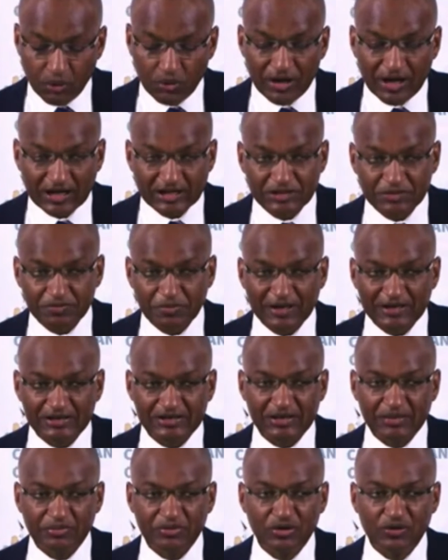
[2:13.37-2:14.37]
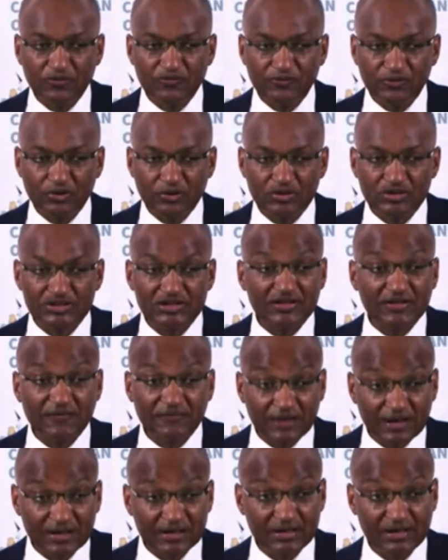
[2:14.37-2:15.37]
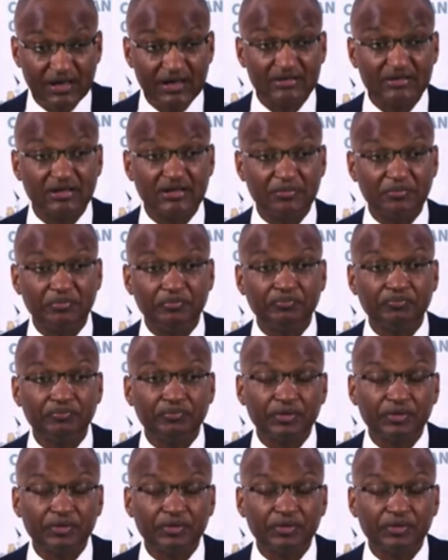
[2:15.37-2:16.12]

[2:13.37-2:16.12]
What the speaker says: We expect some new flows in the very near term.